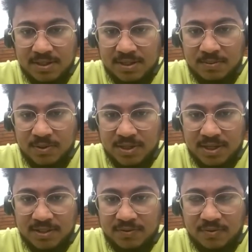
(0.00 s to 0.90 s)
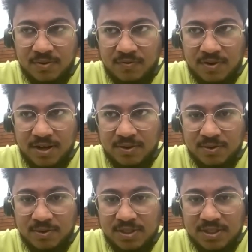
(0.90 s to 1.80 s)
Samosa is for 5
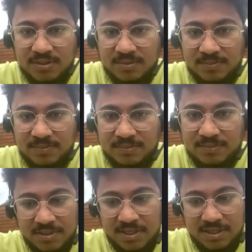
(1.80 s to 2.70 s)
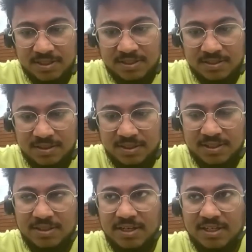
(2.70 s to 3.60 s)
euros here.
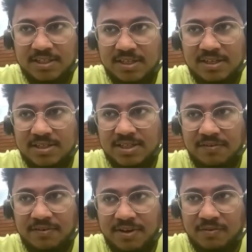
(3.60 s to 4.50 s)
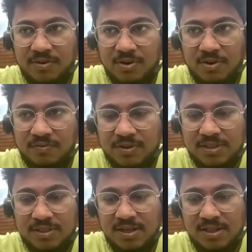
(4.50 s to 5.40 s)
Is the initial savior for all of
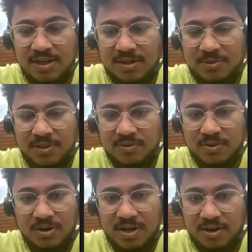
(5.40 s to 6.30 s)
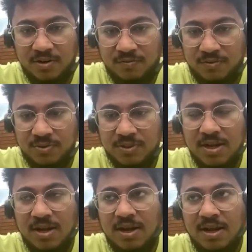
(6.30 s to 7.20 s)
us. Haldirams gives all kind of food.
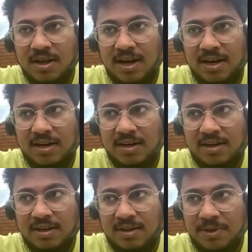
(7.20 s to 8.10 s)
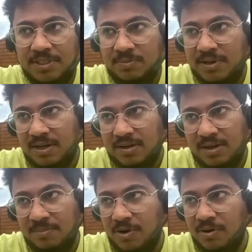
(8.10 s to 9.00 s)
And the best part
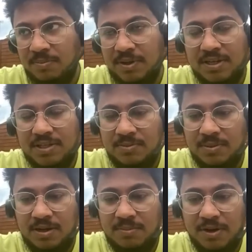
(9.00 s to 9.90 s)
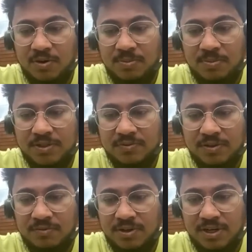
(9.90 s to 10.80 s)
about me is my roommates
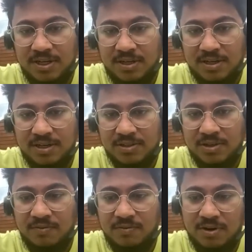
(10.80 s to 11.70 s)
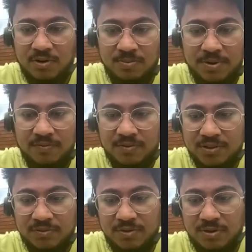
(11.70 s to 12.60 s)
work for an Indian restaurant. One roommate
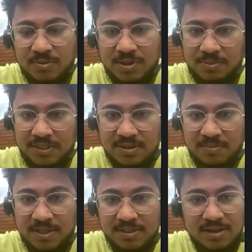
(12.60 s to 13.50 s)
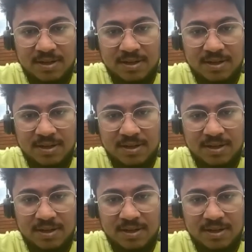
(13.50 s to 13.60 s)
works for a pizza place.